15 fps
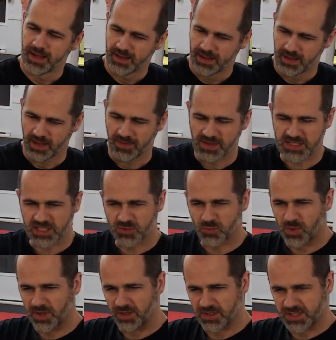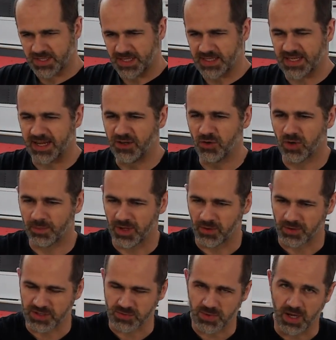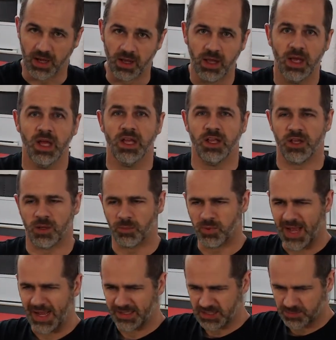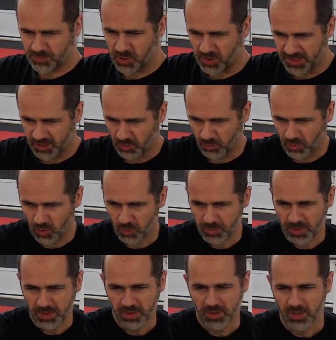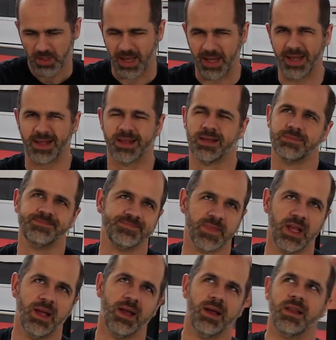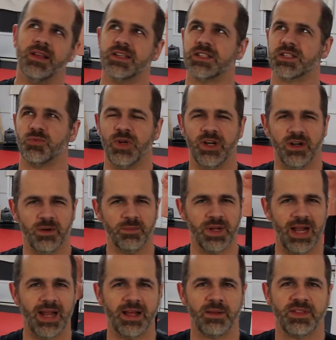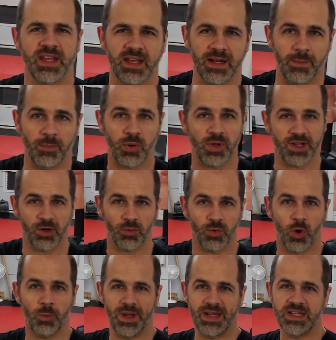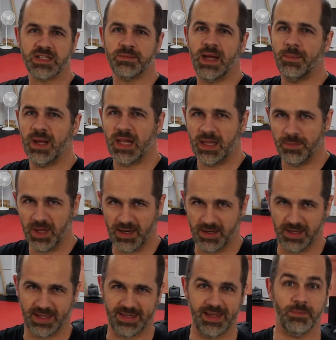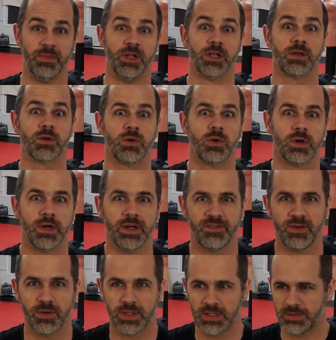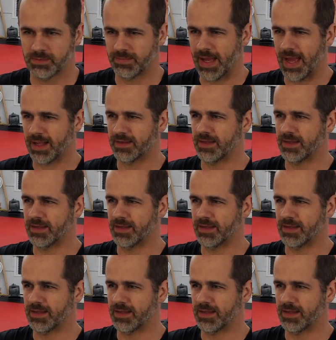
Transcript: And this is one of those things I do on my own as well. You can practice pulling a rope. This is weird, but I like thinking I'm pulling a rope into my belly button, like the umbilical cord, if you will, back in the